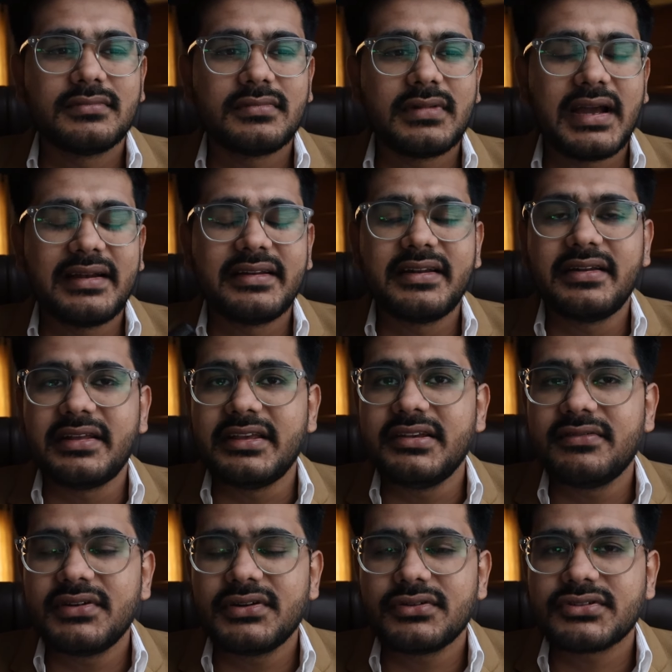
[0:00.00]
an
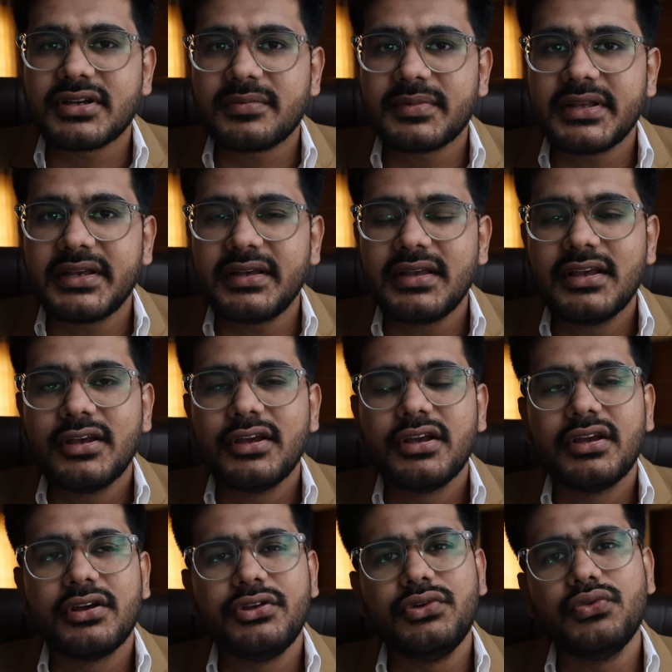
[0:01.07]
event or something,
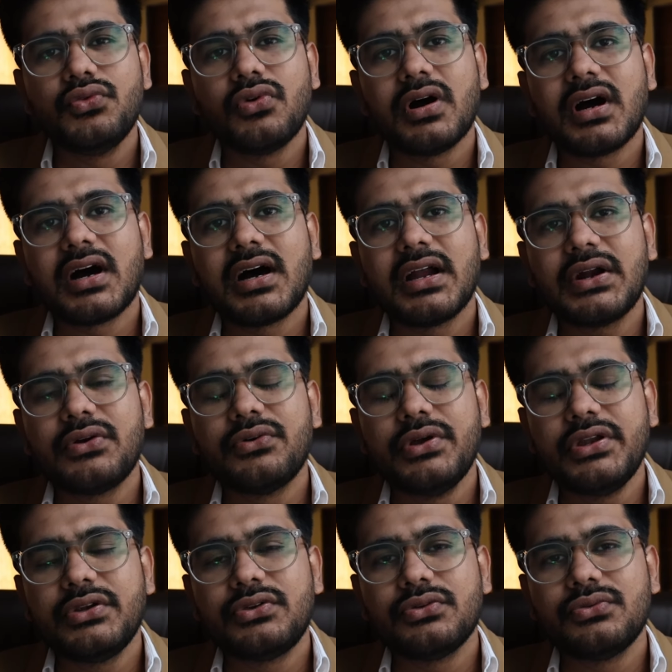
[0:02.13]
you are
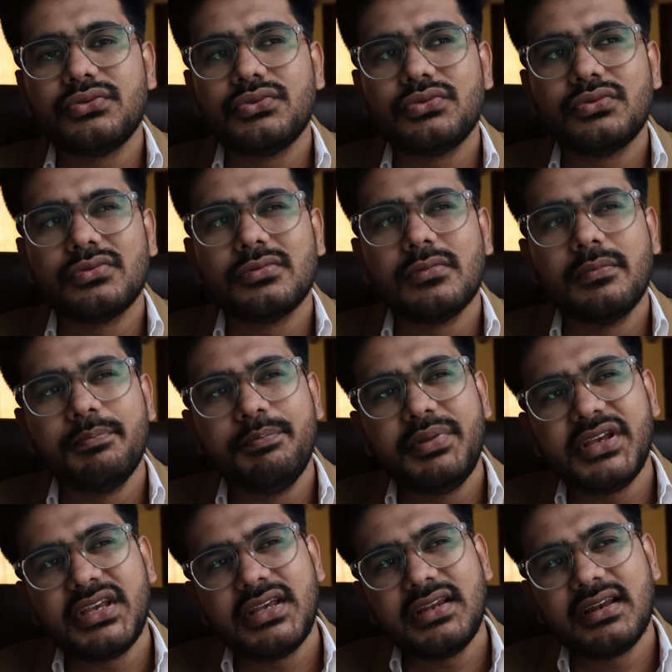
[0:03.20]
going to
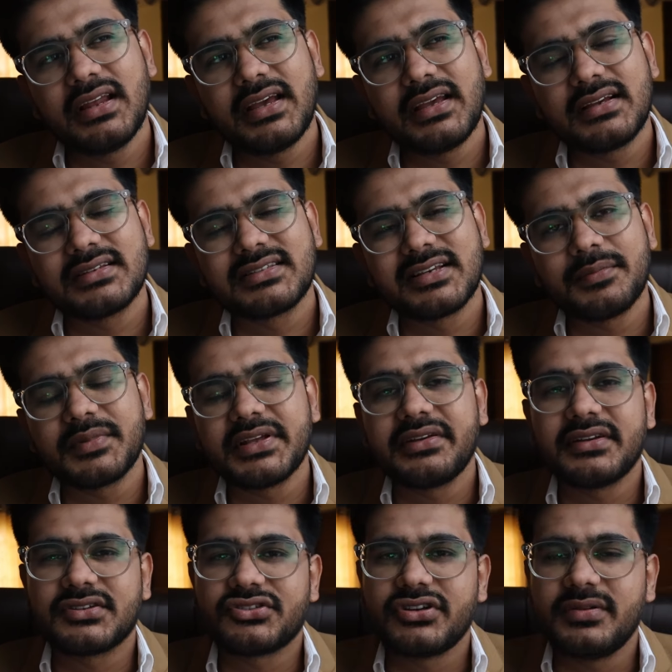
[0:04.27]
be like something
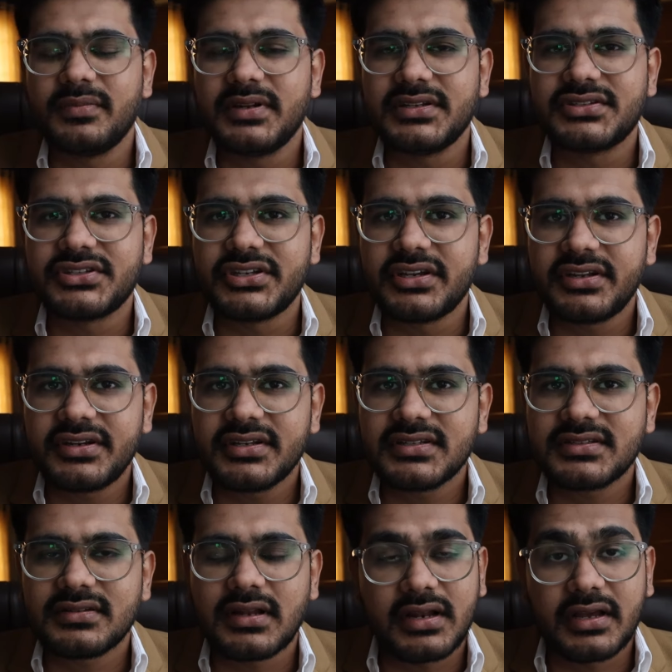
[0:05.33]
extremely
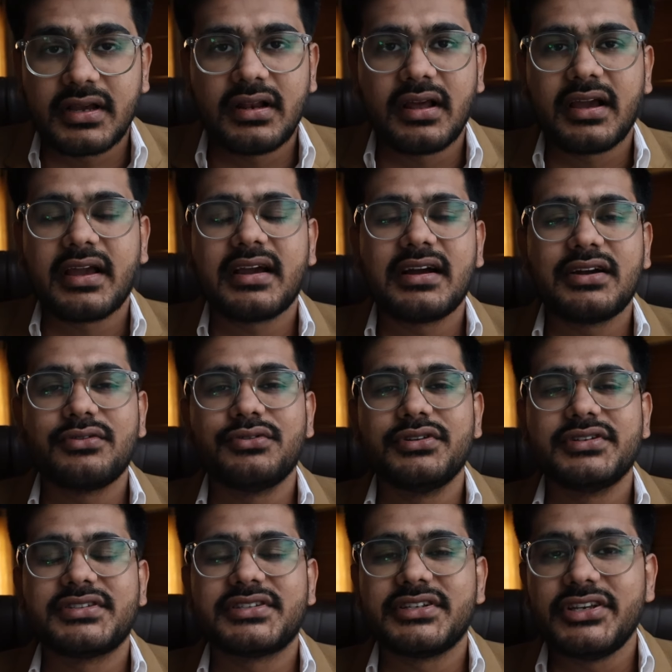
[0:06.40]
serious, like a guy who
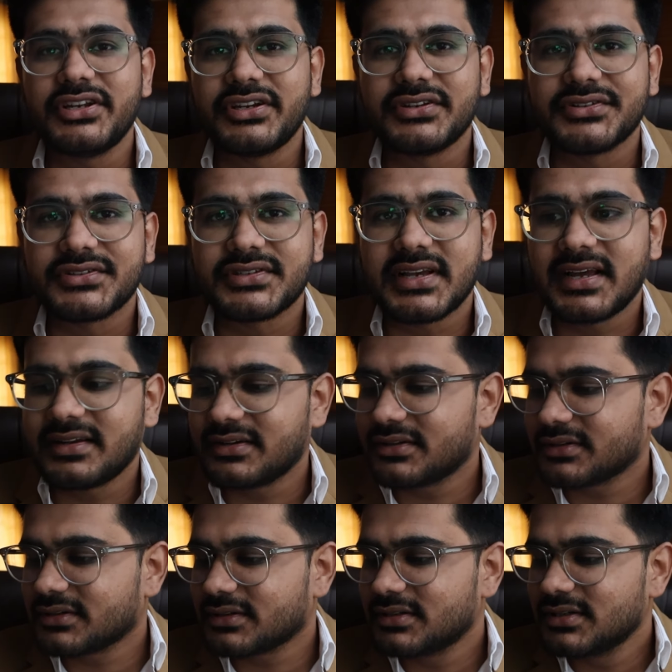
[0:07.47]
is serious and
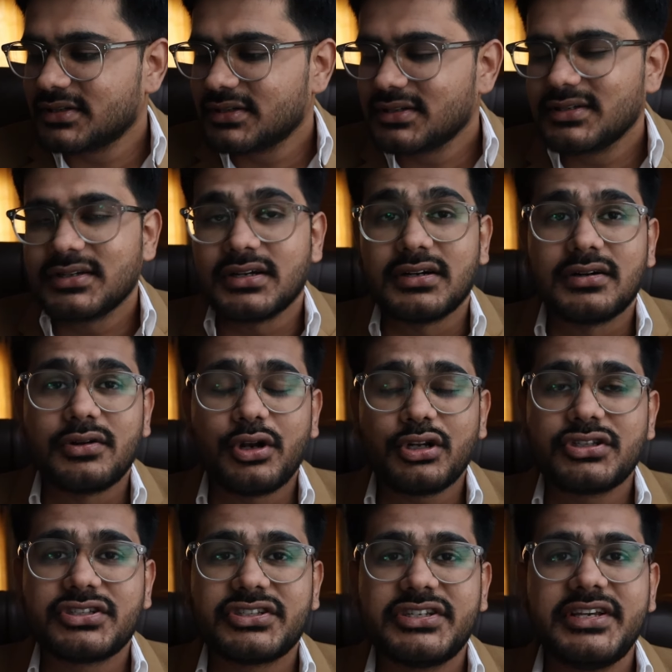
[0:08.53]

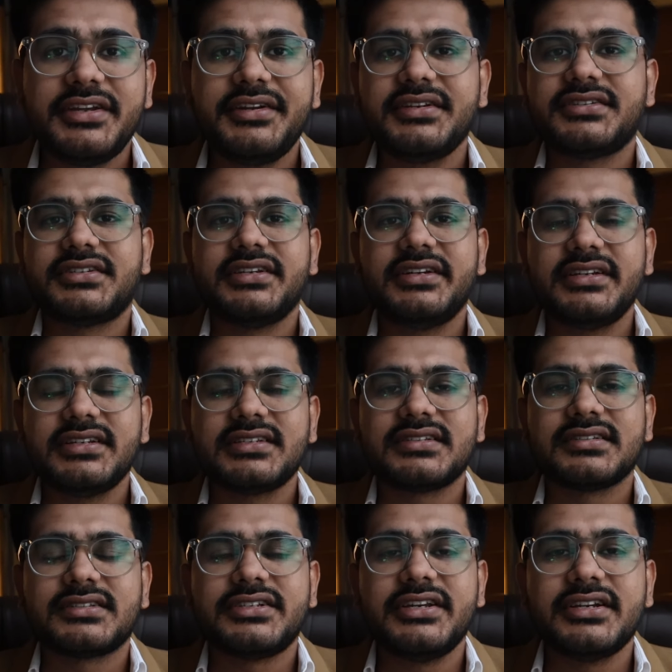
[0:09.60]
not
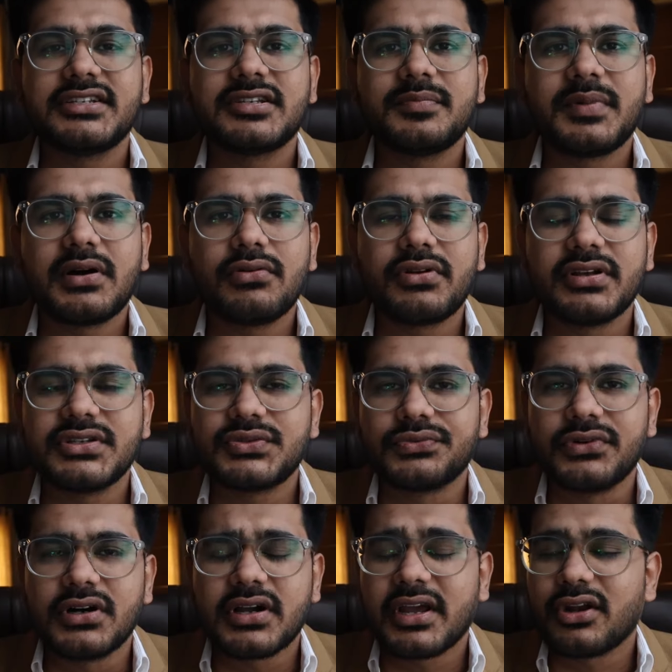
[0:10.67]
serious about his
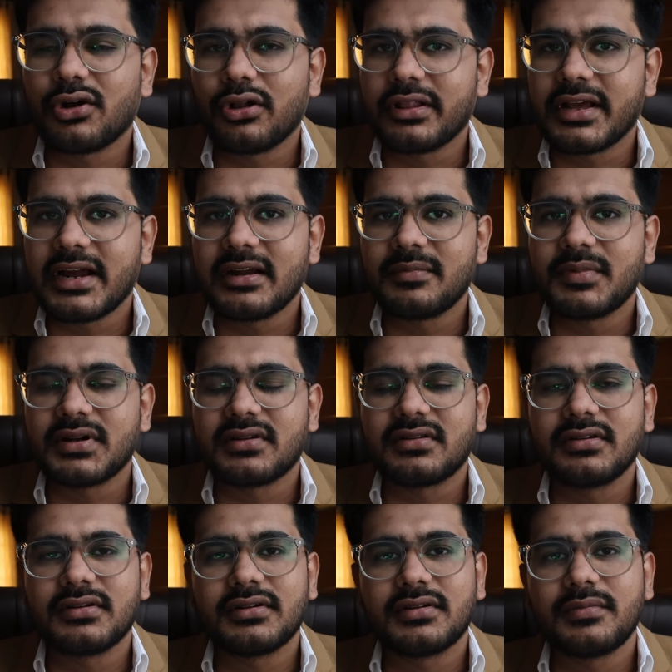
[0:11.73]
work and all that, but
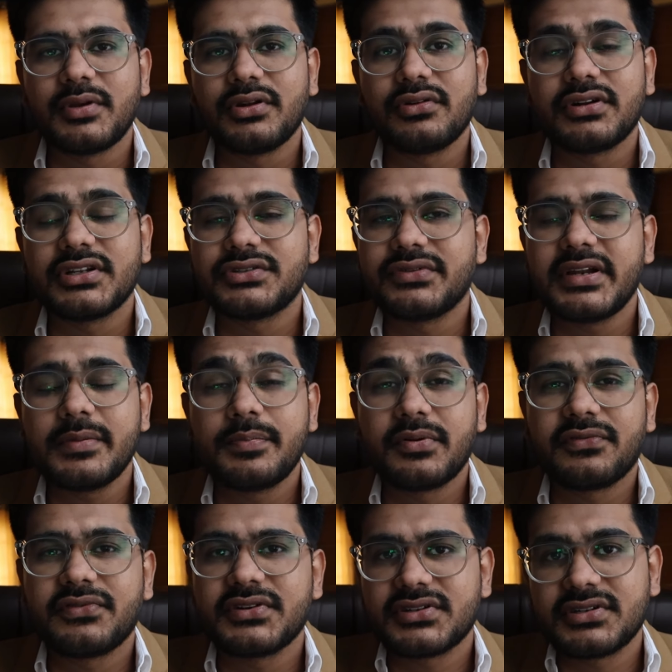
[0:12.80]
you know, it is very
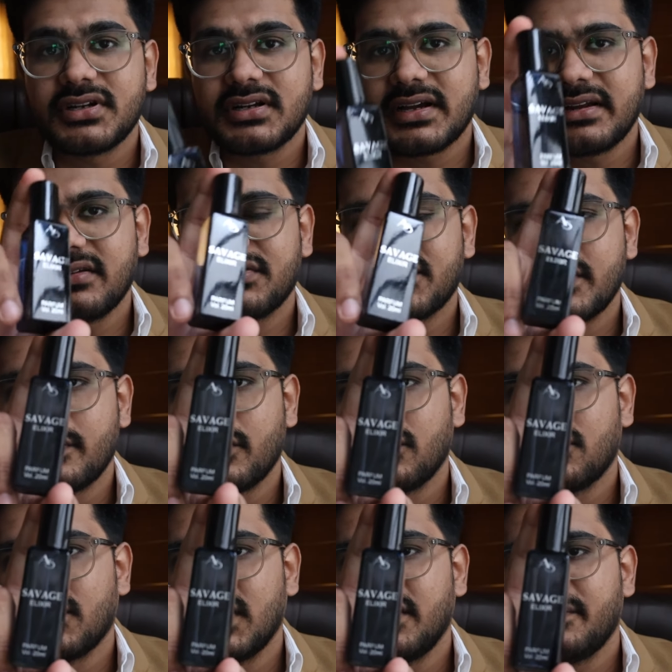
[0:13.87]
professional kind of scent
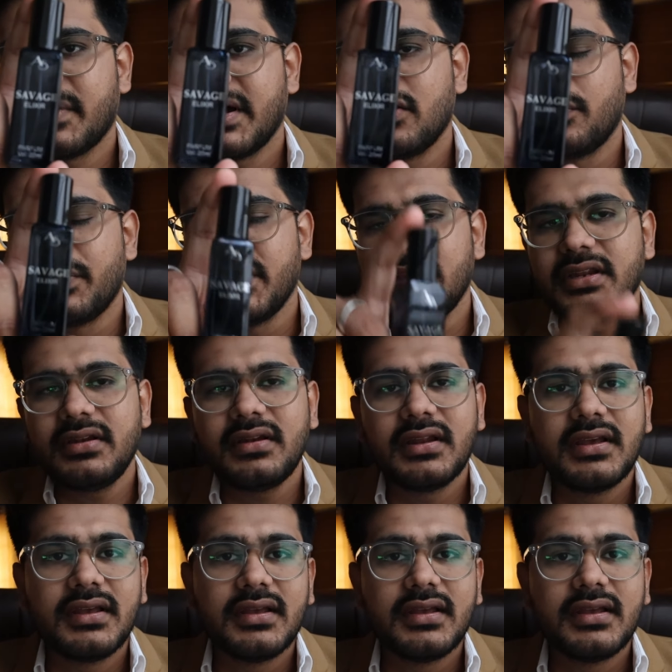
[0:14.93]
profile in my opinion.